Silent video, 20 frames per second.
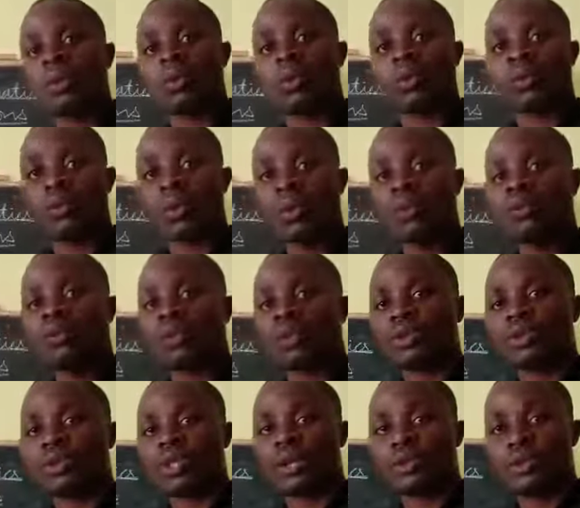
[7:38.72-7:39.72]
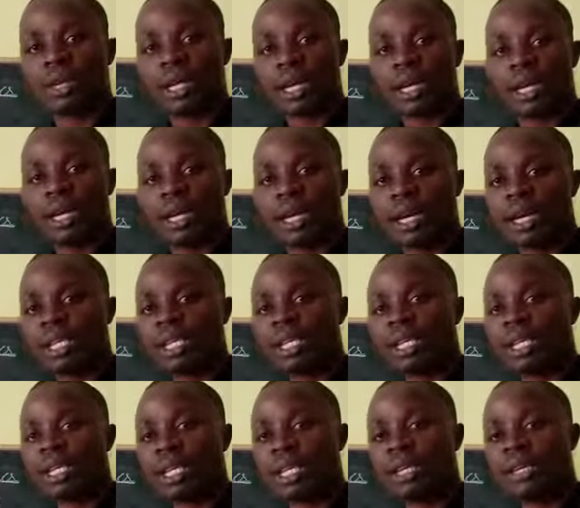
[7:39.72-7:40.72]
Well, for today we can
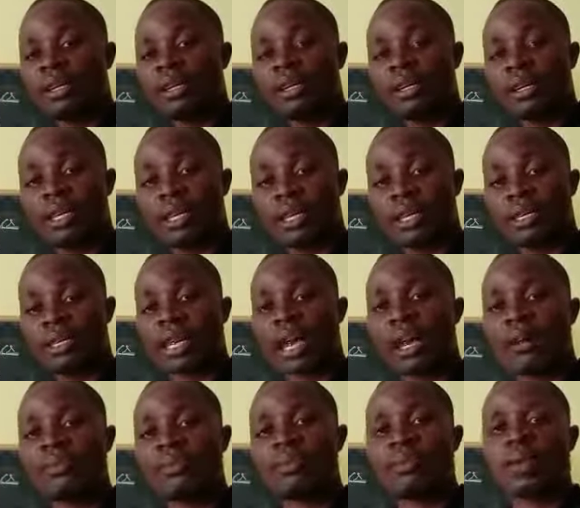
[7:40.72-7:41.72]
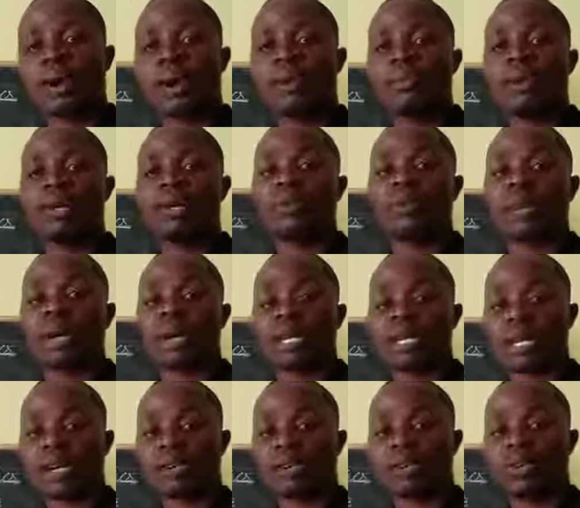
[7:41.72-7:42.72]
end here. The next time we'll come and look at
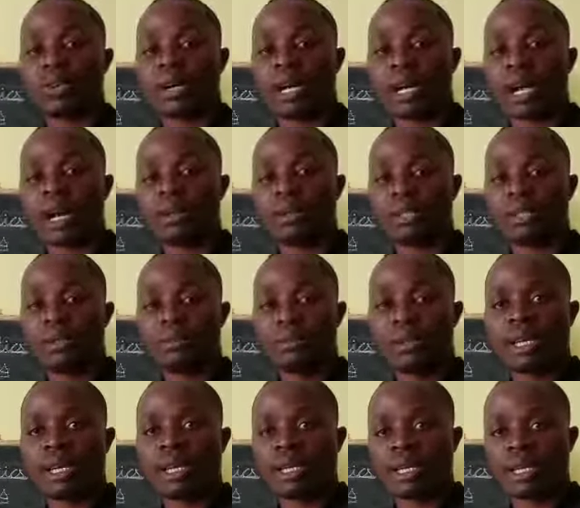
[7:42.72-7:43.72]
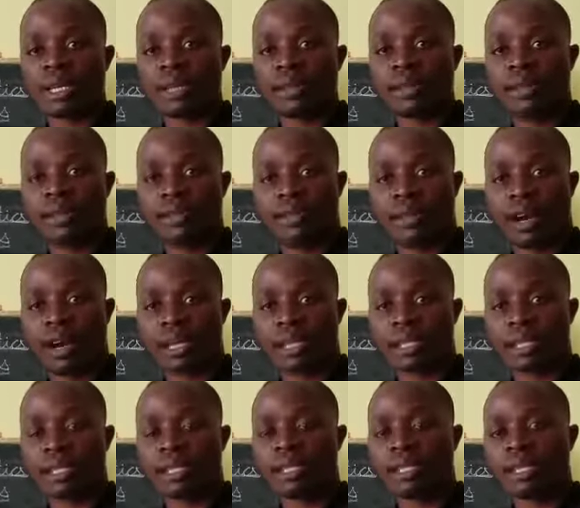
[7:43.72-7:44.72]
how to work out mixed
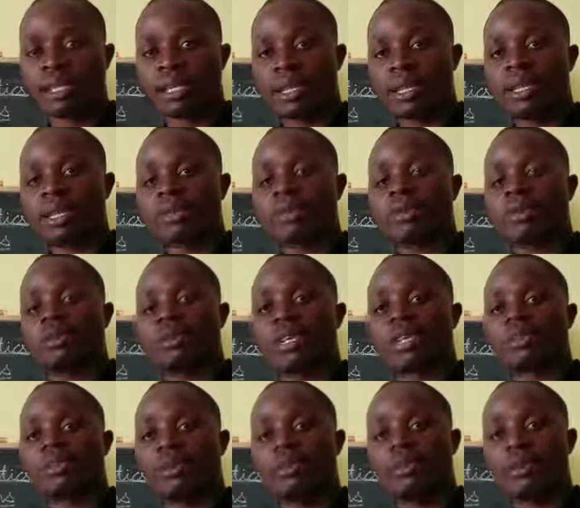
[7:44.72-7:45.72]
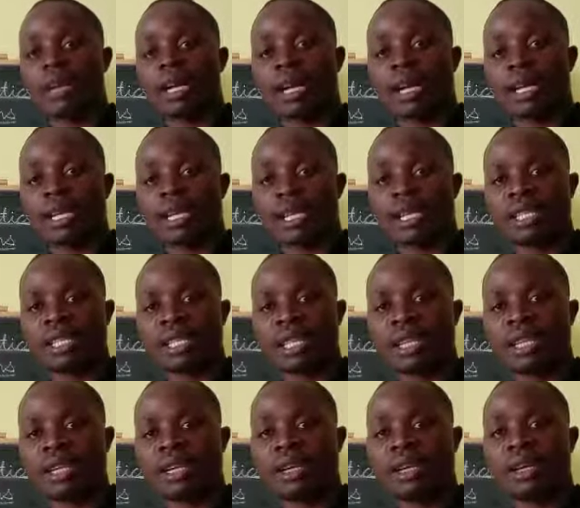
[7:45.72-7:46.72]
fractions. Thank you so much for paying
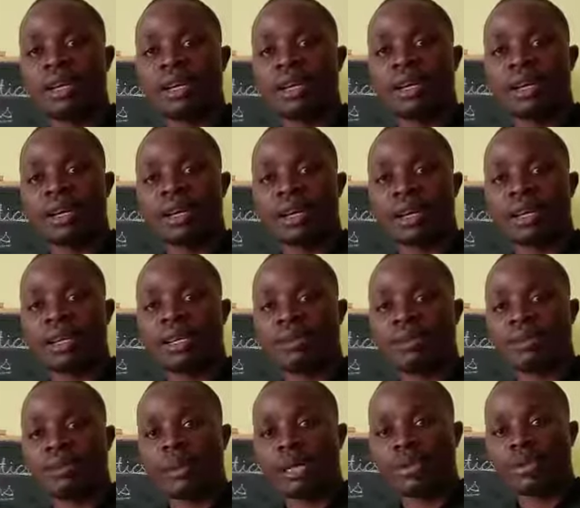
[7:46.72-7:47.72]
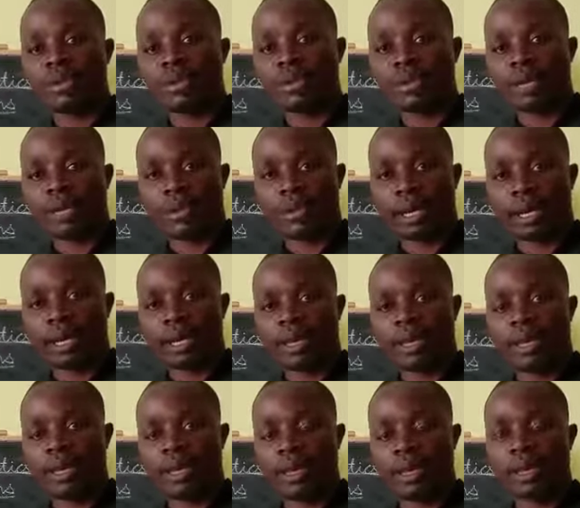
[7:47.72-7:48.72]
attention, and remember to do your work.
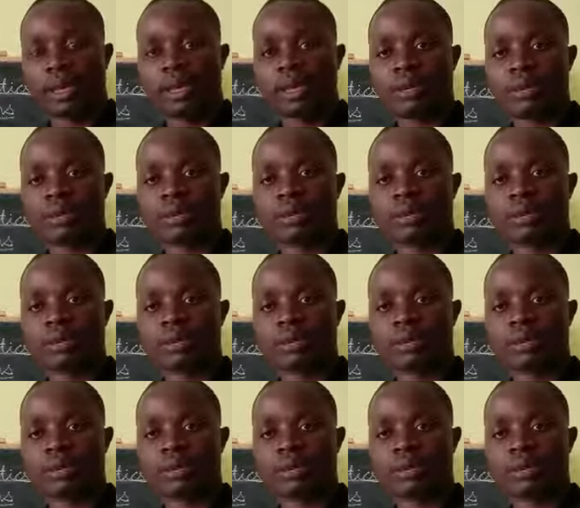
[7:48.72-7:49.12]
Thank you.